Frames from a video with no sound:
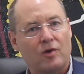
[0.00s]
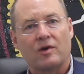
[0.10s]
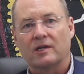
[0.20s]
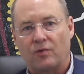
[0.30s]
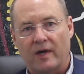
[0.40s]

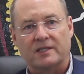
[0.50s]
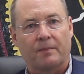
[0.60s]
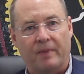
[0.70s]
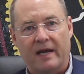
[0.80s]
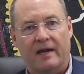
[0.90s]
you can trace
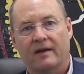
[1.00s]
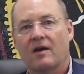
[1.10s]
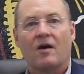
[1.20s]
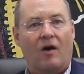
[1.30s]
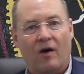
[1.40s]
a
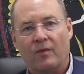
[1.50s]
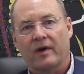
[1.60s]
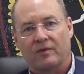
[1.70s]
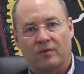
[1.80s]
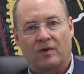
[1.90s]
bean all the
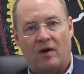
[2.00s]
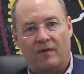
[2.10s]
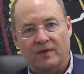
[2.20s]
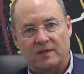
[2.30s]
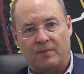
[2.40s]
way through a
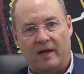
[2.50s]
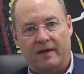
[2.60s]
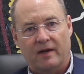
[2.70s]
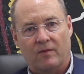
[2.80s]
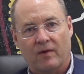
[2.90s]
coffee
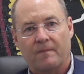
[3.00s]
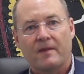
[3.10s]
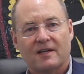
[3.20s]
supply network.